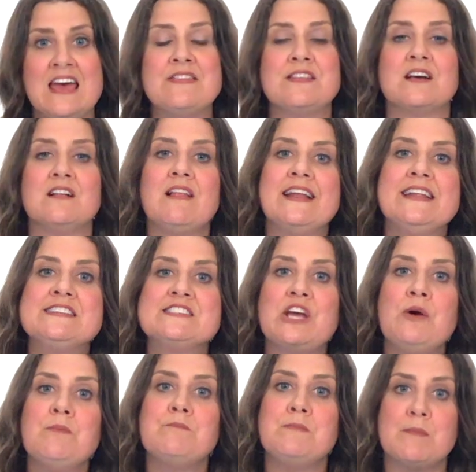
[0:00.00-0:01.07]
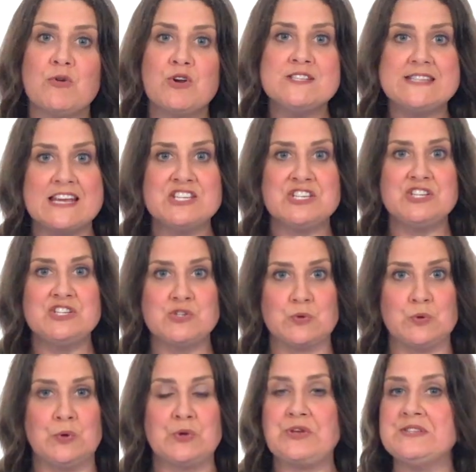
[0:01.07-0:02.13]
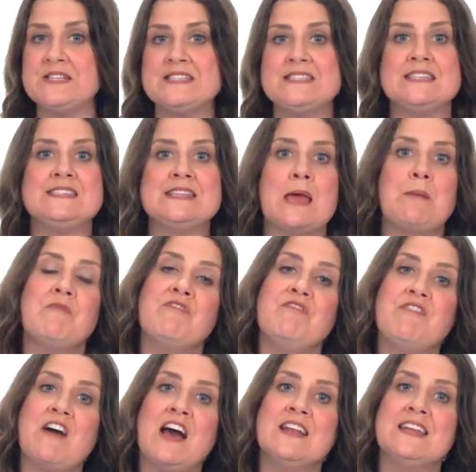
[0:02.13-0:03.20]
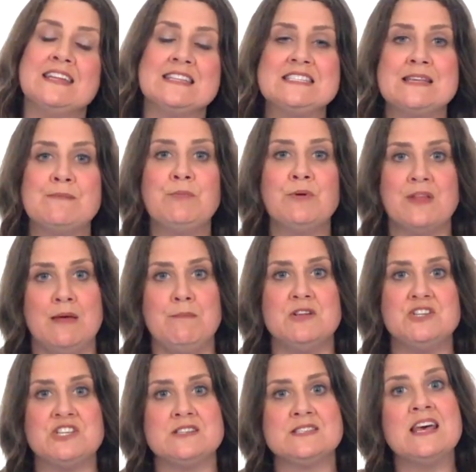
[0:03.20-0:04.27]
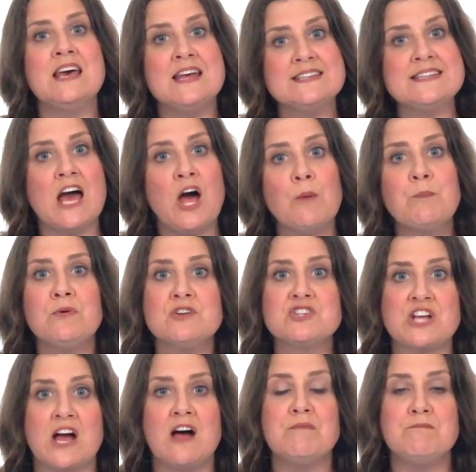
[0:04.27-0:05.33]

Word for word: The Kaleidoscope memorization tool uses the same fun and simple images to help your child